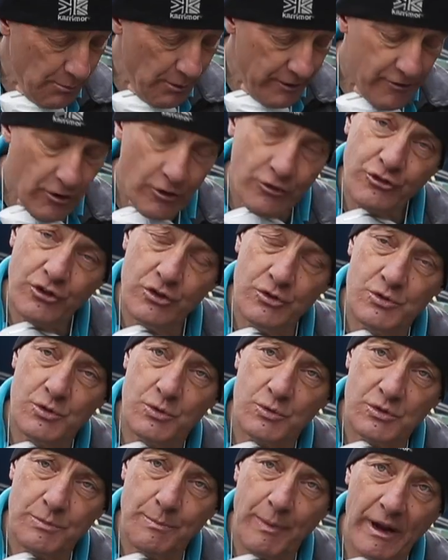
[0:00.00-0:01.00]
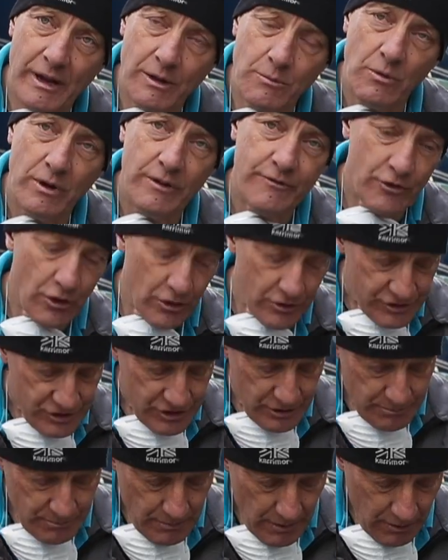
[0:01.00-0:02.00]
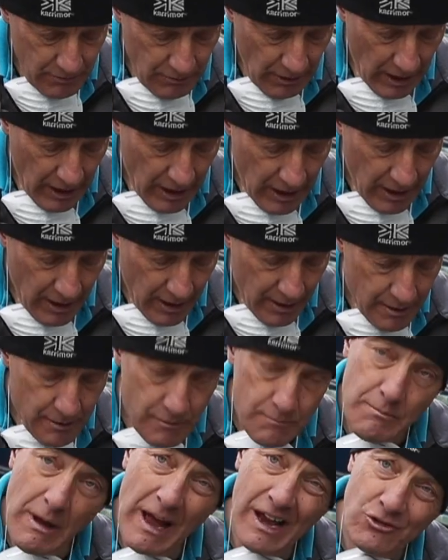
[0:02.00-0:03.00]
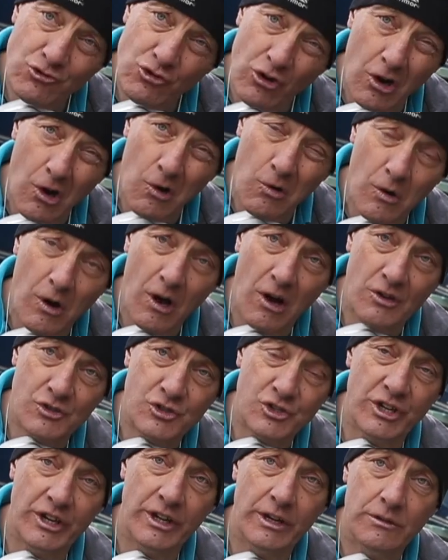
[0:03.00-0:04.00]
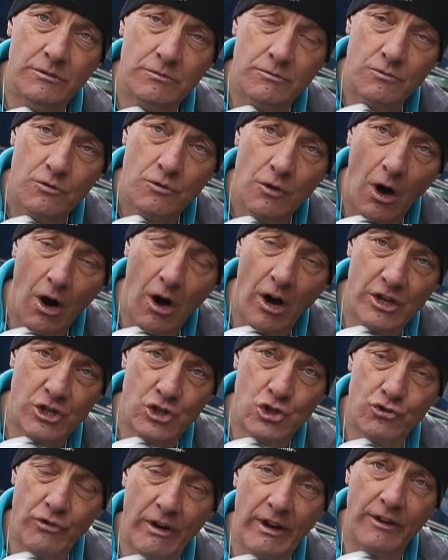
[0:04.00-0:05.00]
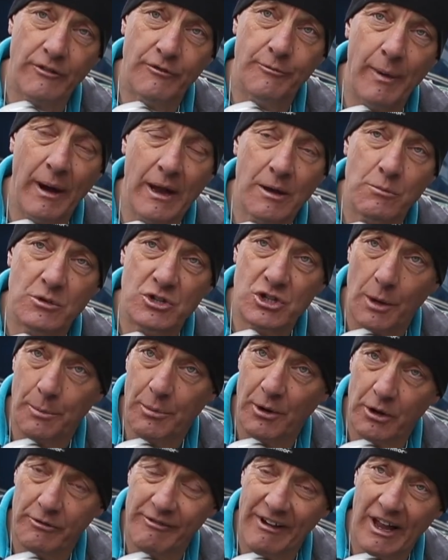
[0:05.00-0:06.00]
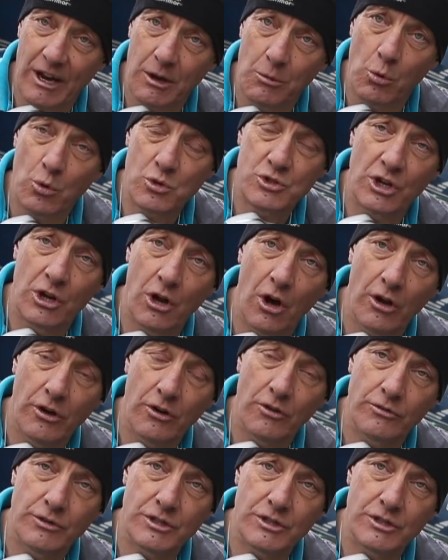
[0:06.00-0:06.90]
we've got two sorts of paint. We've got some extra long lasting high strength paint which I put around the waterline on